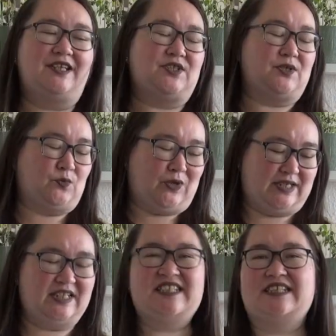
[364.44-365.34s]
It's not
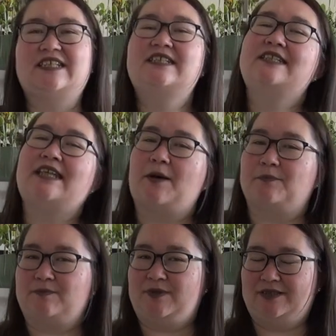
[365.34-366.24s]
wet, it's
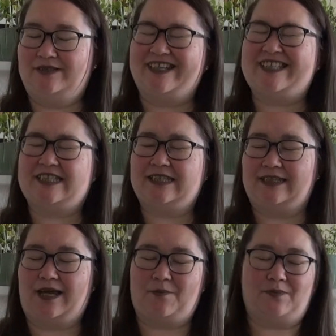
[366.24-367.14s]
damp. It's
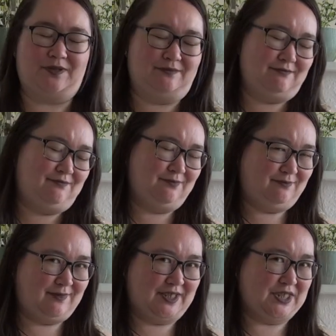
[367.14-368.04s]
damp.
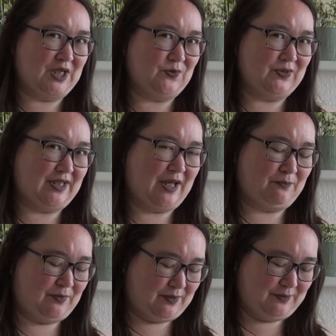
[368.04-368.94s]
Let's go with
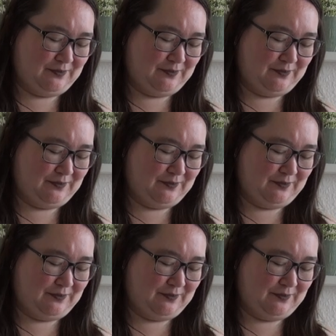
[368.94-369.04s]
damp.